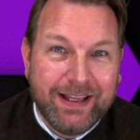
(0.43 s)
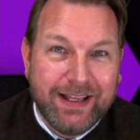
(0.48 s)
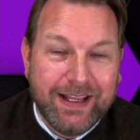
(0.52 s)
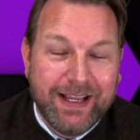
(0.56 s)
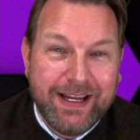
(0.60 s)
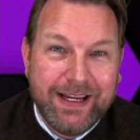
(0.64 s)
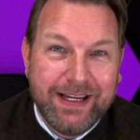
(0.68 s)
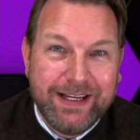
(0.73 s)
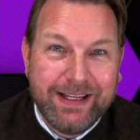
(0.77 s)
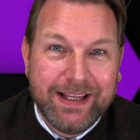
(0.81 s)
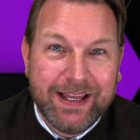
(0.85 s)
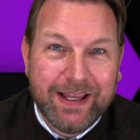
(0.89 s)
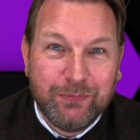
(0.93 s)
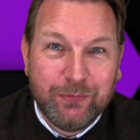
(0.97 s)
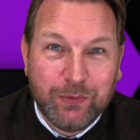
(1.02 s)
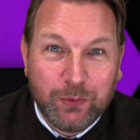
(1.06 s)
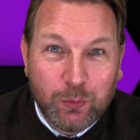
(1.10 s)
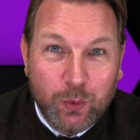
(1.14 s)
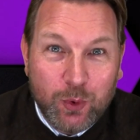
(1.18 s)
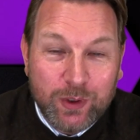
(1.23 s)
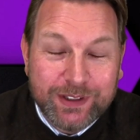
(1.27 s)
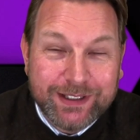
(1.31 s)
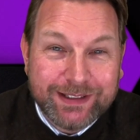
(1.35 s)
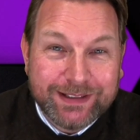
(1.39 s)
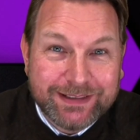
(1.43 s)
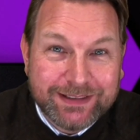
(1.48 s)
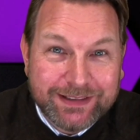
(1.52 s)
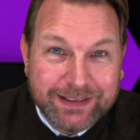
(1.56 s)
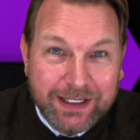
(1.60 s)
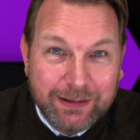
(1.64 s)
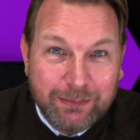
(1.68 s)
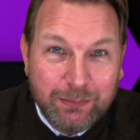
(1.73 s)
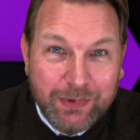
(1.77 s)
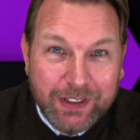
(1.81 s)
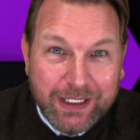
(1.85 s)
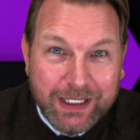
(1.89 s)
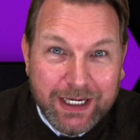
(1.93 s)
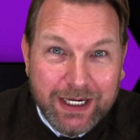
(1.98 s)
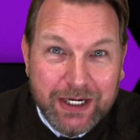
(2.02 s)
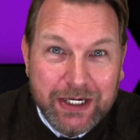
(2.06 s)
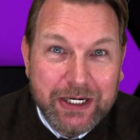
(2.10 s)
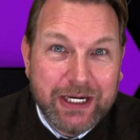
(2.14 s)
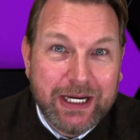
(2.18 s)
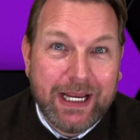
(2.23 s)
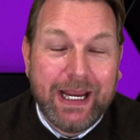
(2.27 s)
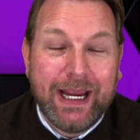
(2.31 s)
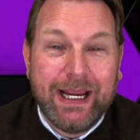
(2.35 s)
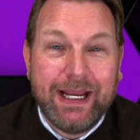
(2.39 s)
Hey everyone, it's Tim
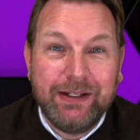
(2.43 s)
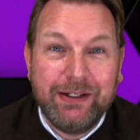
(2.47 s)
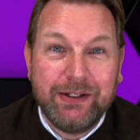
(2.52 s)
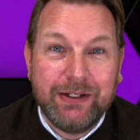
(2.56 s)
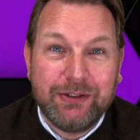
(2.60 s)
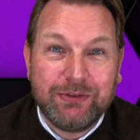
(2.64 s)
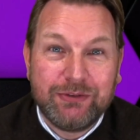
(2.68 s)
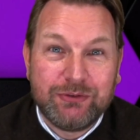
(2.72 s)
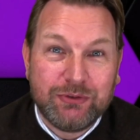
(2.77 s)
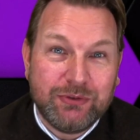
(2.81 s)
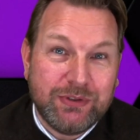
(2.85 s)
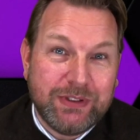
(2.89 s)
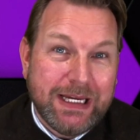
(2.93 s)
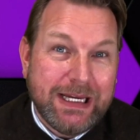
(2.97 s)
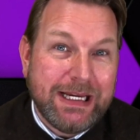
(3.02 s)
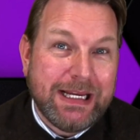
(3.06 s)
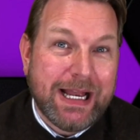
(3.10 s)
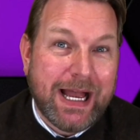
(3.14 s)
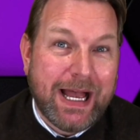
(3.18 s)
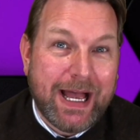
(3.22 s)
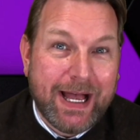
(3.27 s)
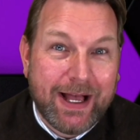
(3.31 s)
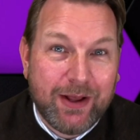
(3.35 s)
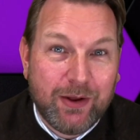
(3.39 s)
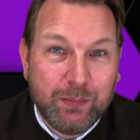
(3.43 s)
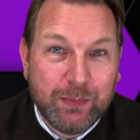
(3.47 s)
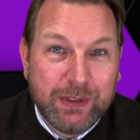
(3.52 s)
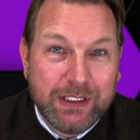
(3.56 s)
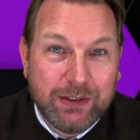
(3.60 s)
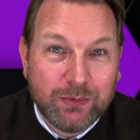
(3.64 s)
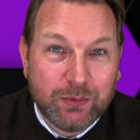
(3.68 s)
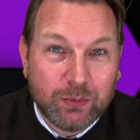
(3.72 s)
here, and today I'll be